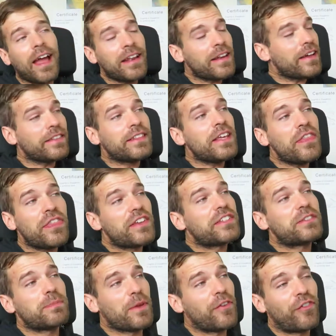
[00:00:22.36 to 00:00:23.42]
And I did
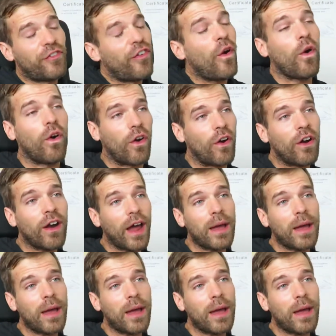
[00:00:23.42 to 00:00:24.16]
this before.